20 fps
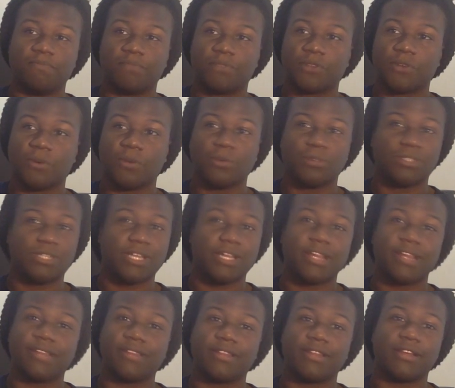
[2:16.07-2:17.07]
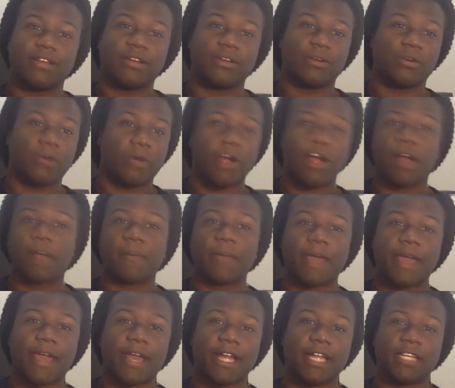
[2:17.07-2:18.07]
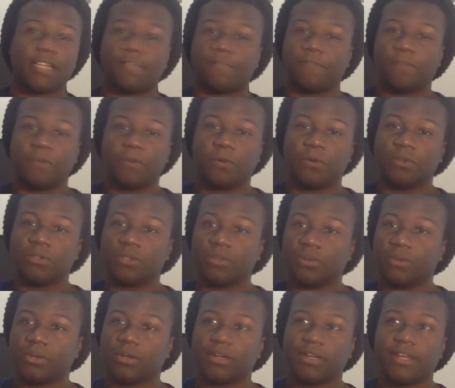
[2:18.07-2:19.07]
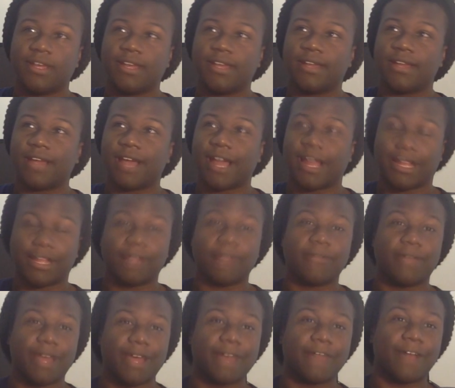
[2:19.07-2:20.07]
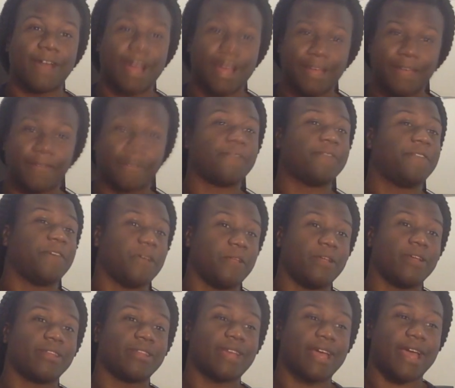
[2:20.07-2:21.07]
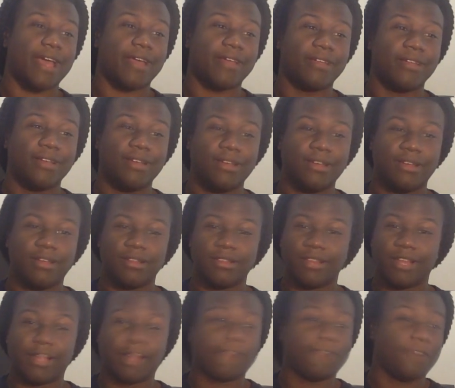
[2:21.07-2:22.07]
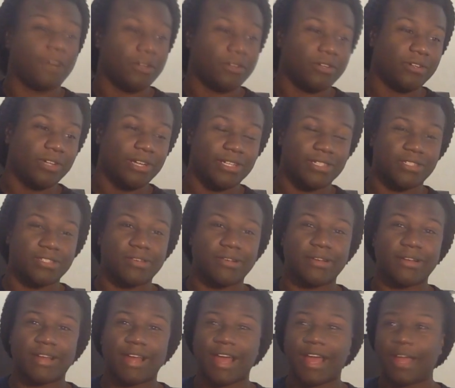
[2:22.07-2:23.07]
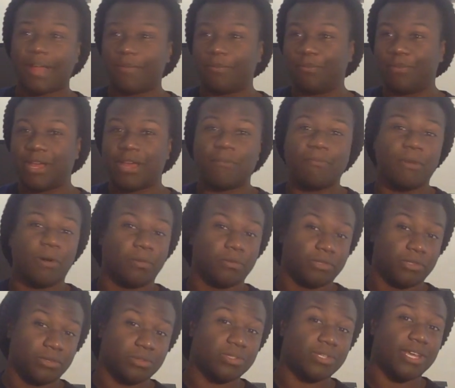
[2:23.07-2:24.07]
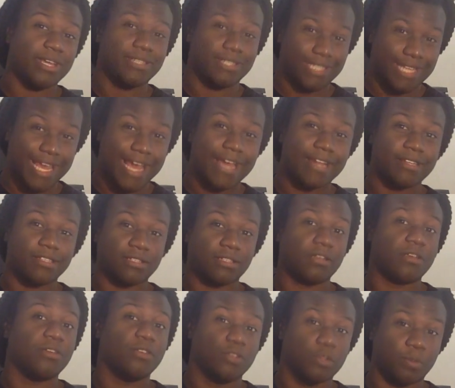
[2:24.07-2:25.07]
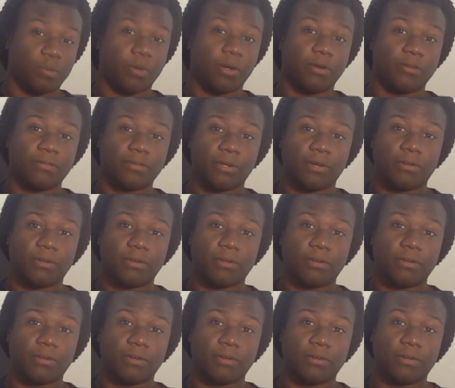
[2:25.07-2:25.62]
gold digging the crap out of the feudal lord. I have a feeling that, father, like someone, I bet Momonosuke's dad is a huge pervert.